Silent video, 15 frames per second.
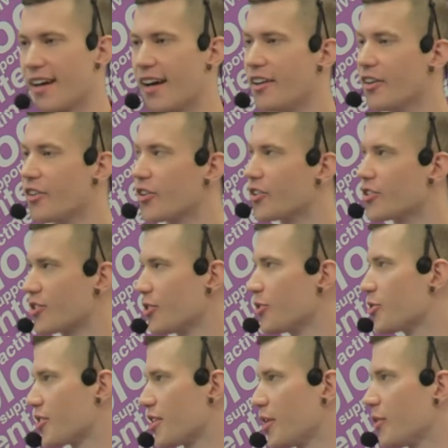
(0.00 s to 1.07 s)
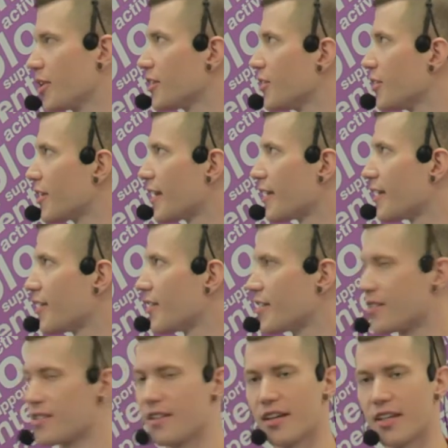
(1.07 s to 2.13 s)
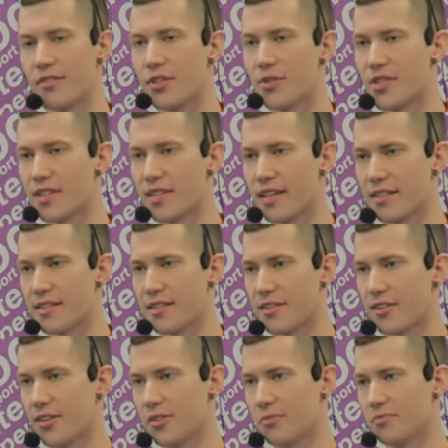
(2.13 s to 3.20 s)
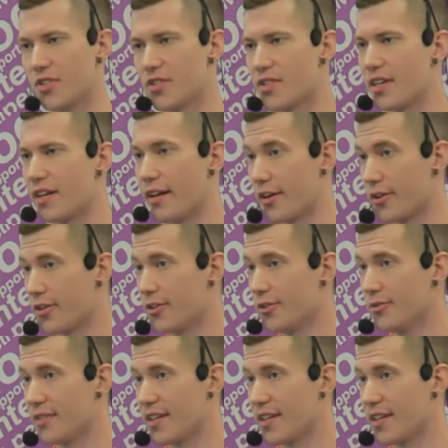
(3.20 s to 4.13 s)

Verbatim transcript: another solution that we could look at here is not even using text at all, using an arrow.